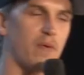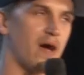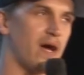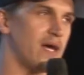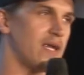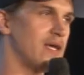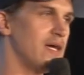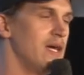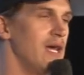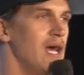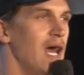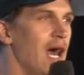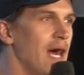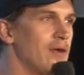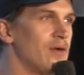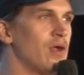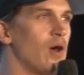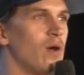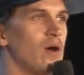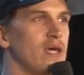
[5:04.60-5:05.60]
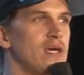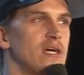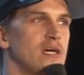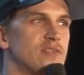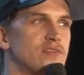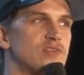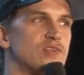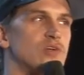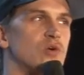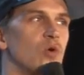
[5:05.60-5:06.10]
But I don't know.
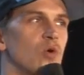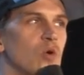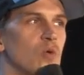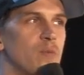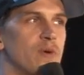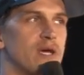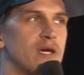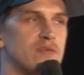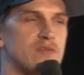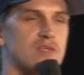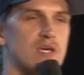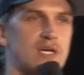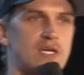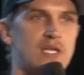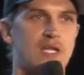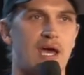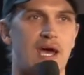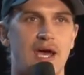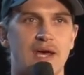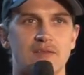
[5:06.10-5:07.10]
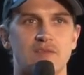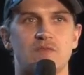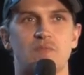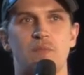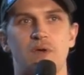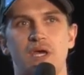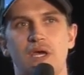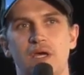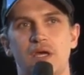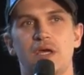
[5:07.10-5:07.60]
It's cool because in, as
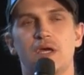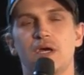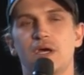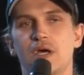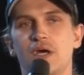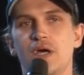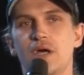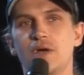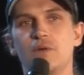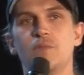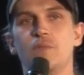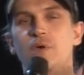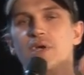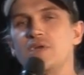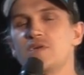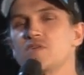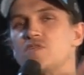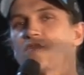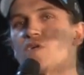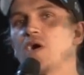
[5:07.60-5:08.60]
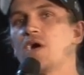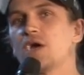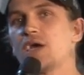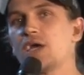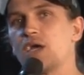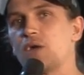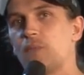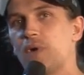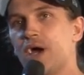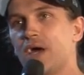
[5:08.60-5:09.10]
me, me just
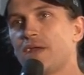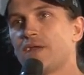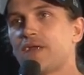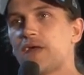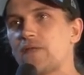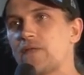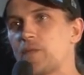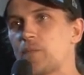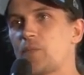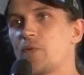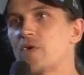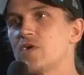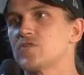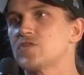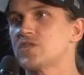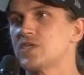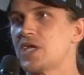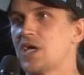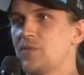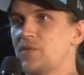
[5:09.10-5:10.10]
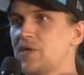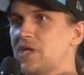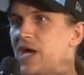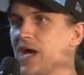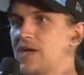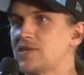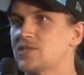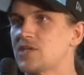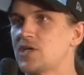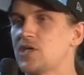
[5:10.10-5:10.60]
talking about another person, I mean,
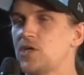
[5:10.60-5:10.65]
as a